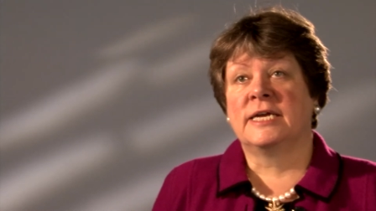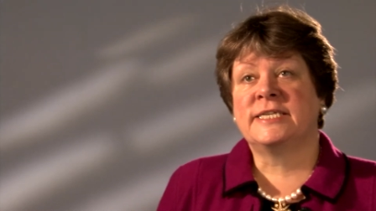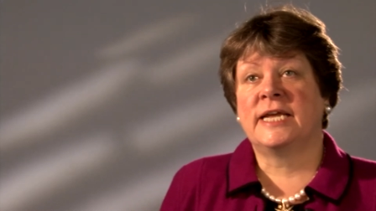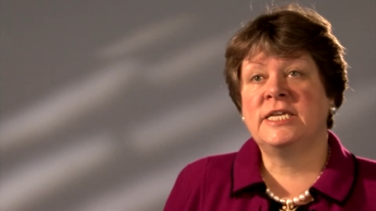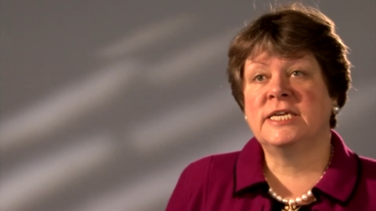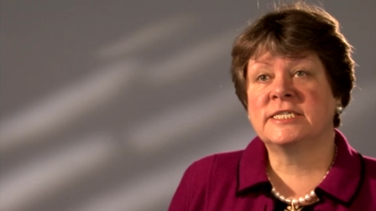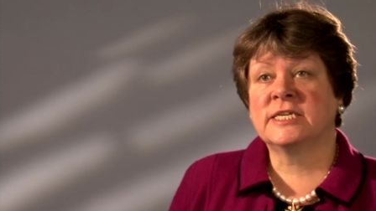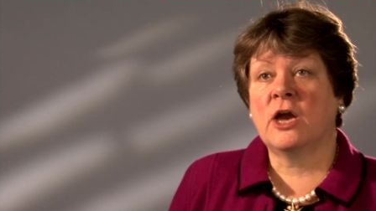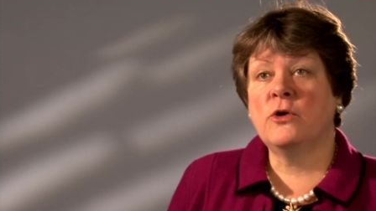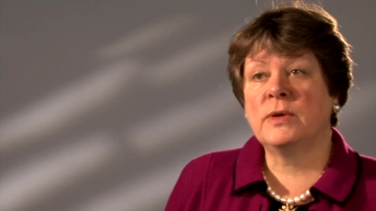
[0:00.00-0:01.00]
10 years
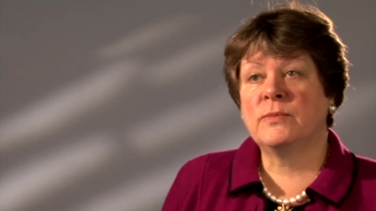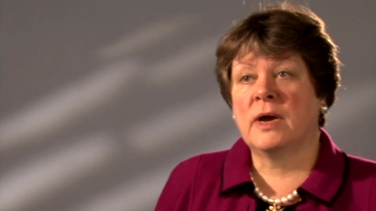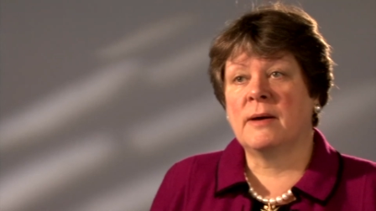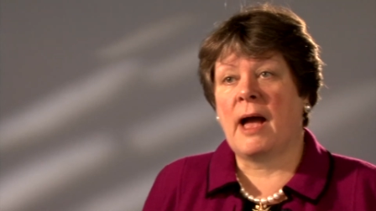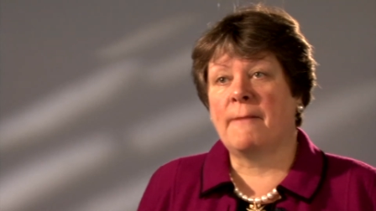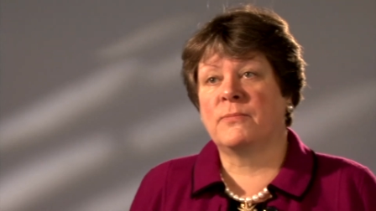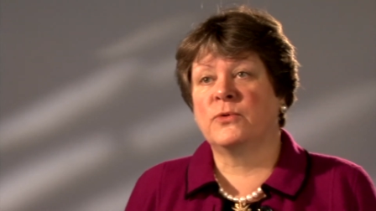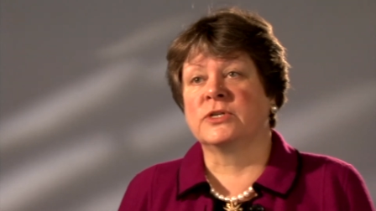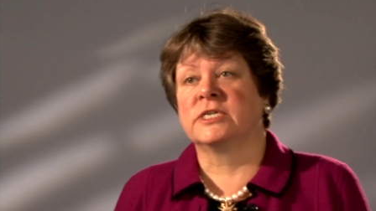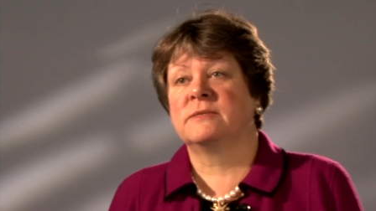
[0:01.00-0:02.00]
ago, we were up
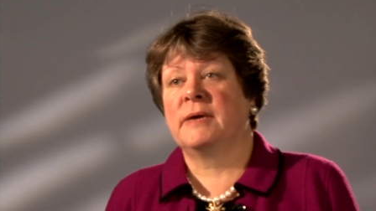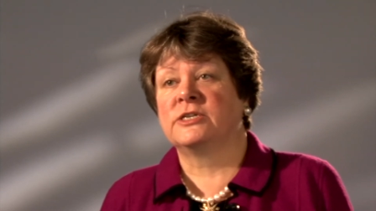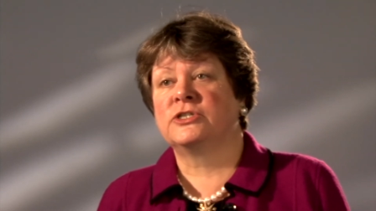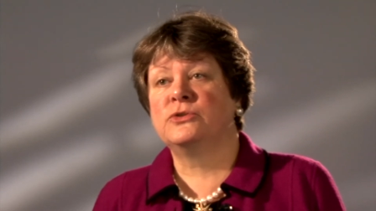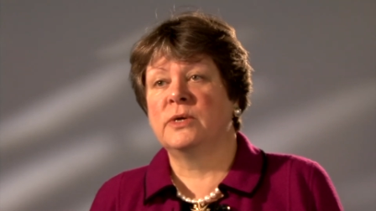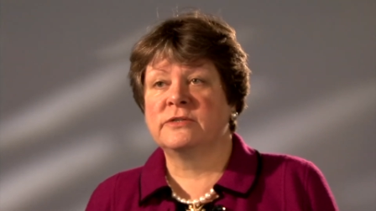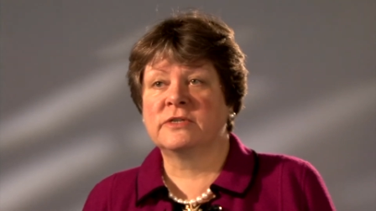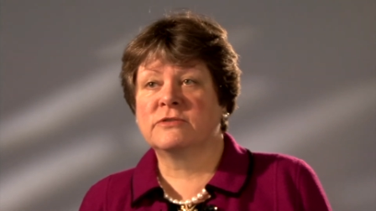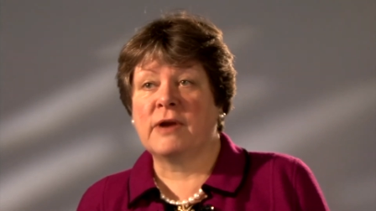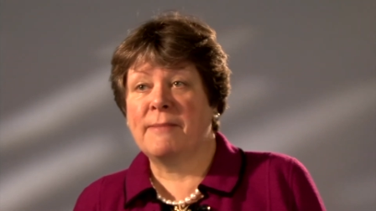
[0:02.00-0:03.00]
at about
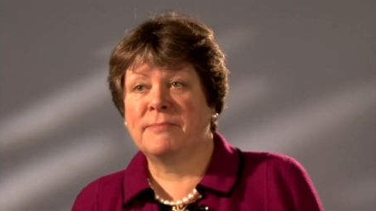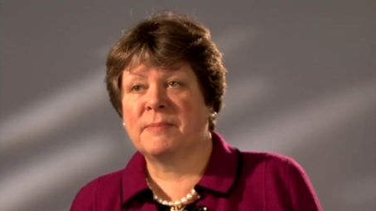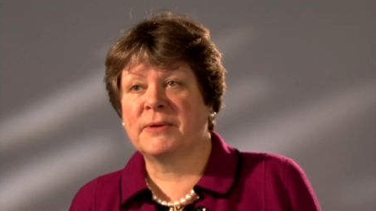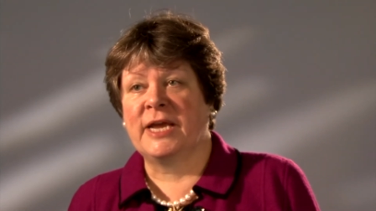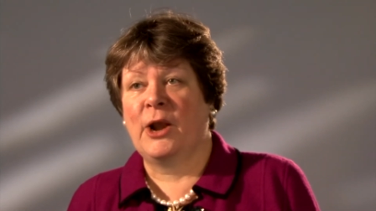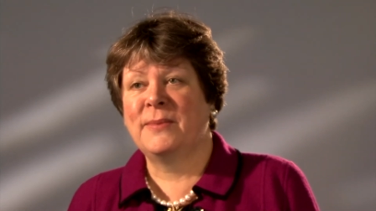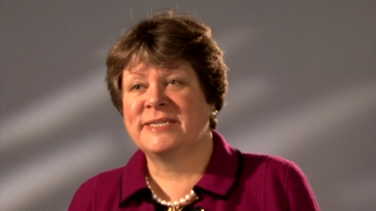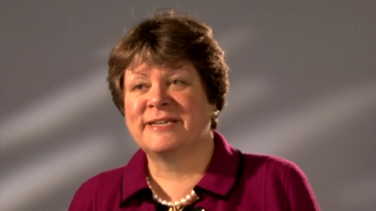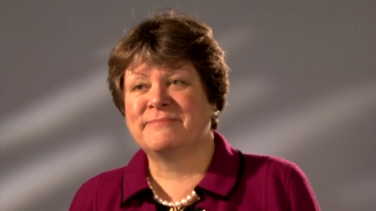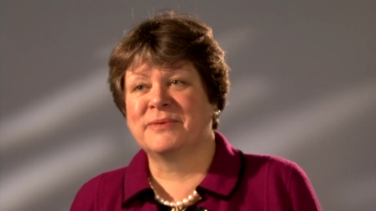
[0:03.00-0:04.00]
200 grams per
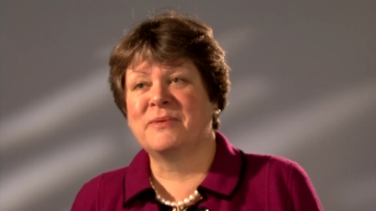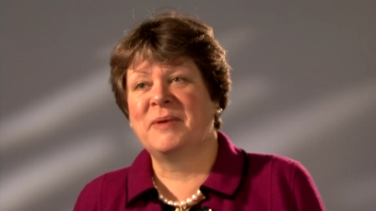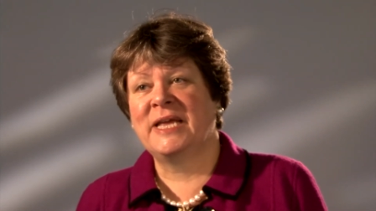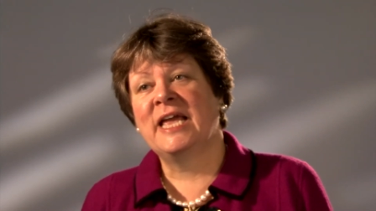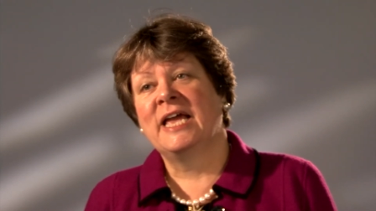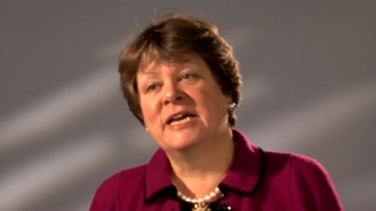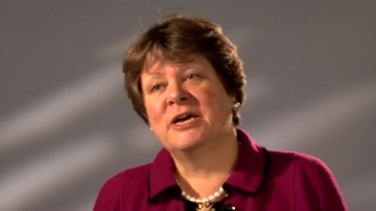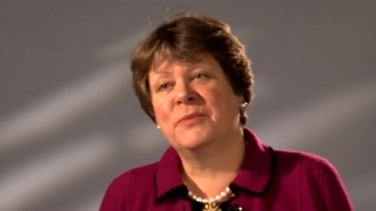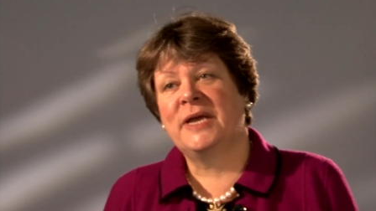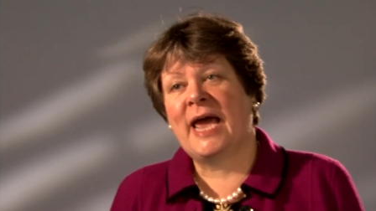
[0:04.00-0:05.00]
kilometre probably,
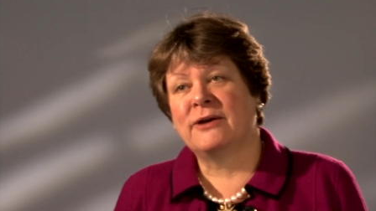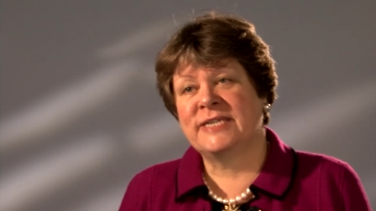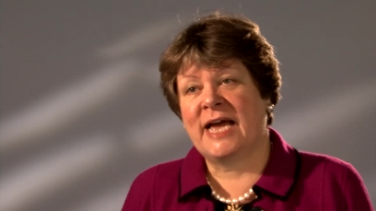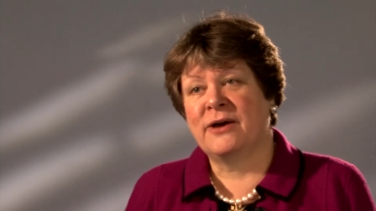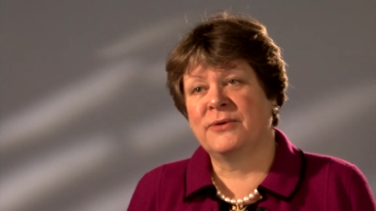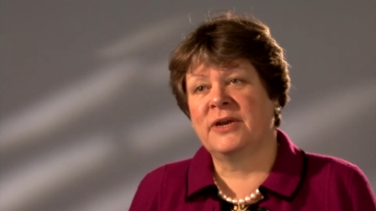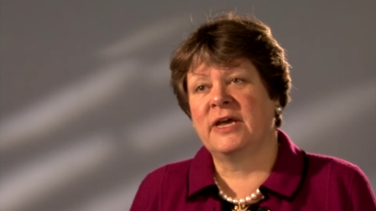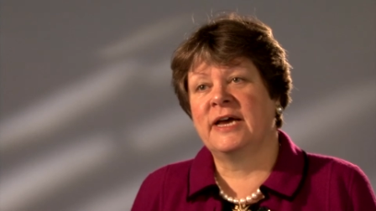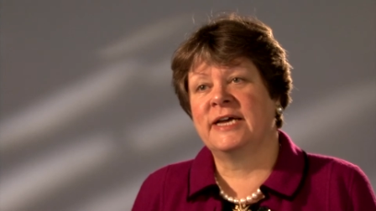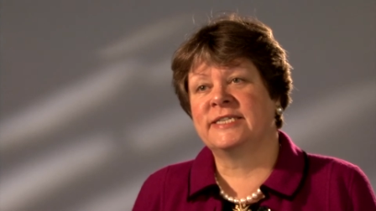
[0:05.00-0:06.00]
and we're now
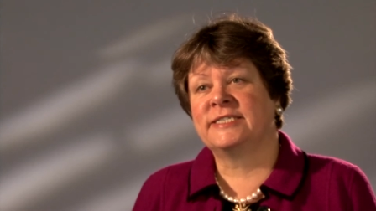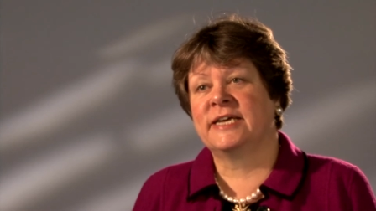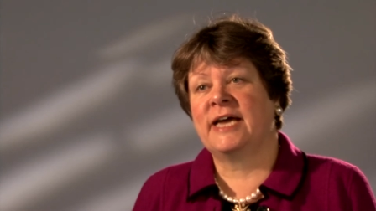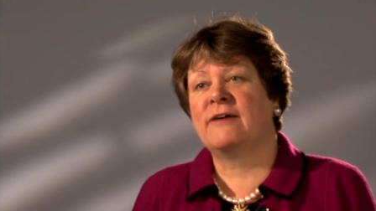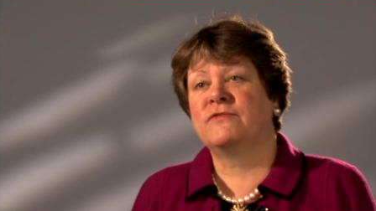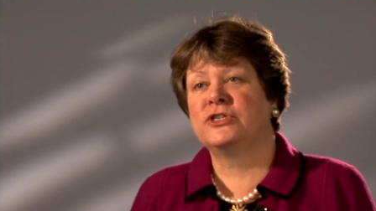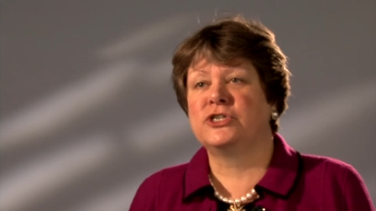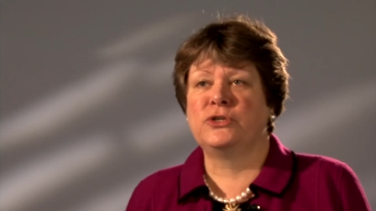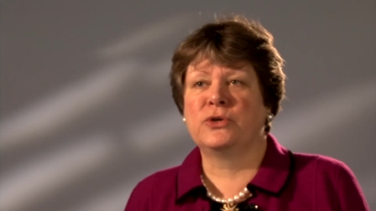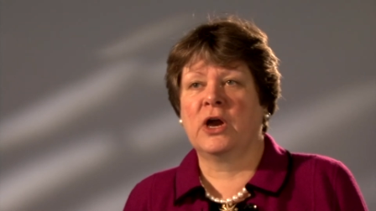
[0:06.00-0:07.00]
down at
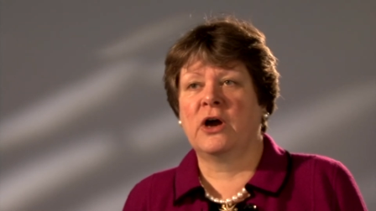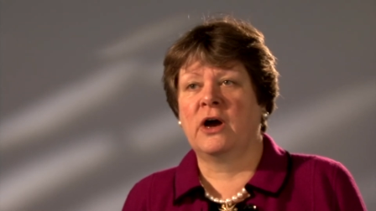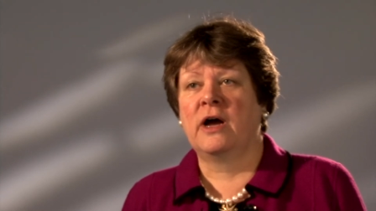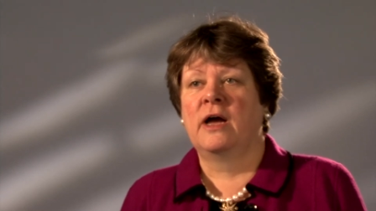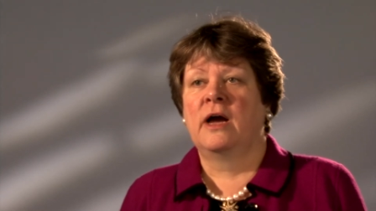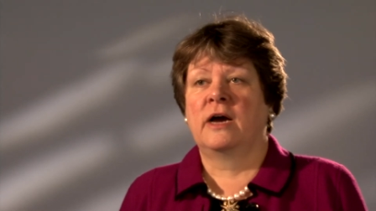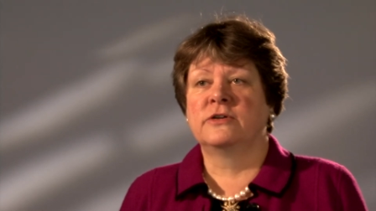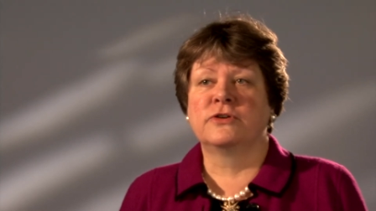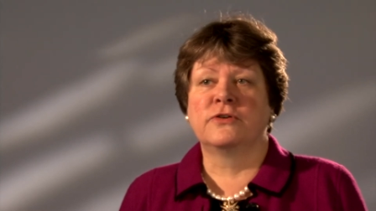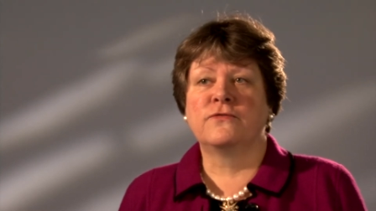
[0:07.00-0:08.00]
average new car
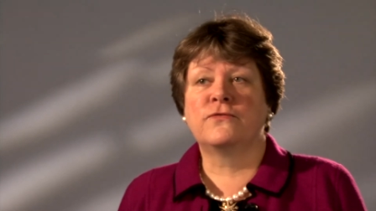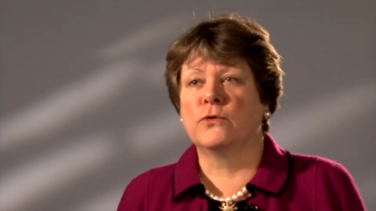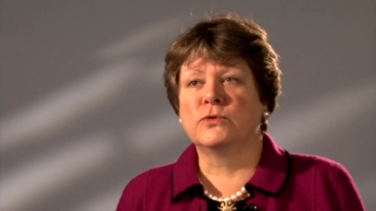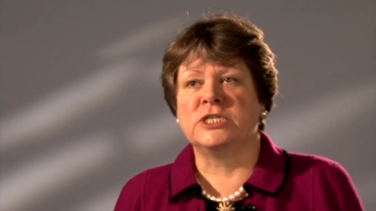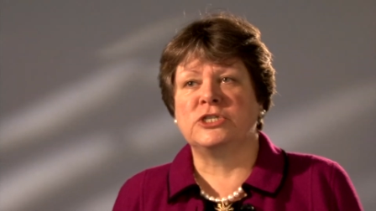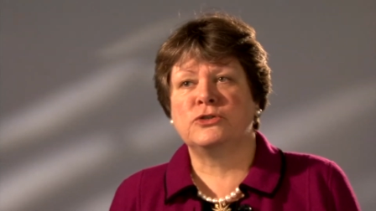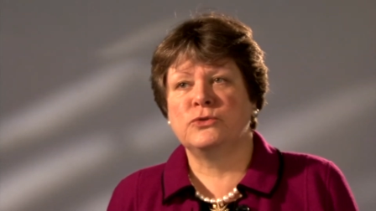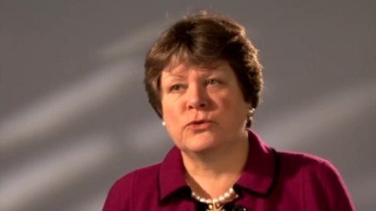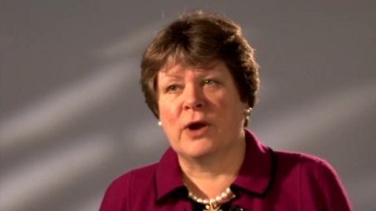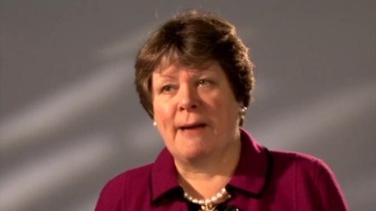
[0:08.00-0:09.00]

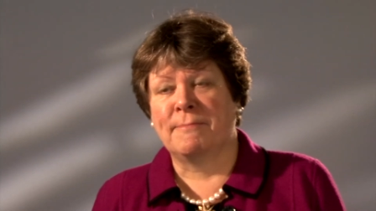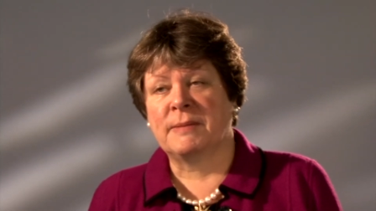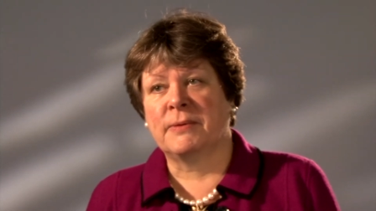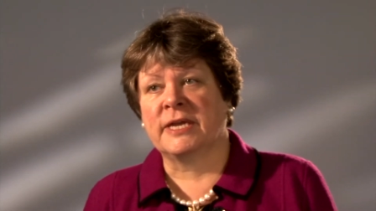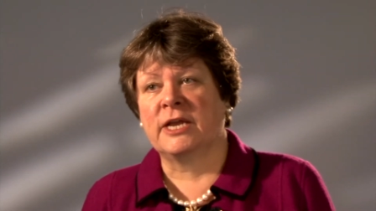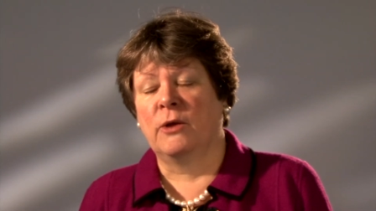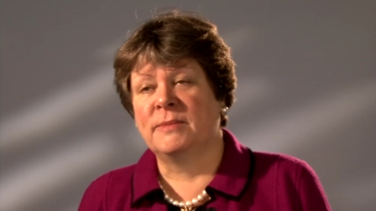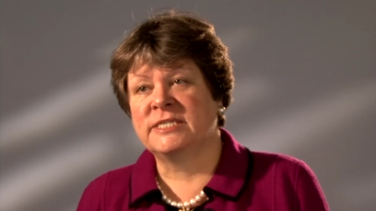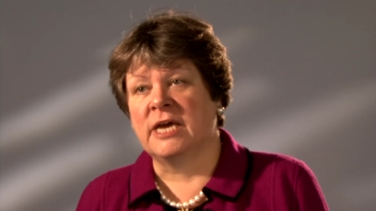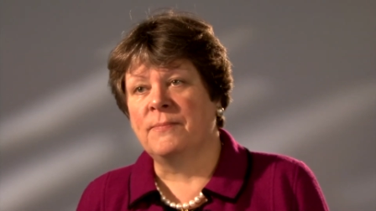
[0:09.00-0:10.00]
142 grams per
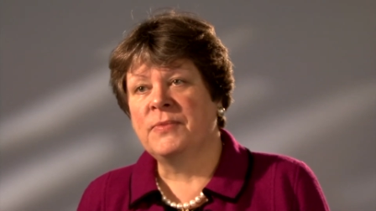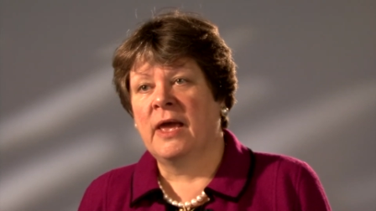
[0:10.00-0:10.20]
kilometre.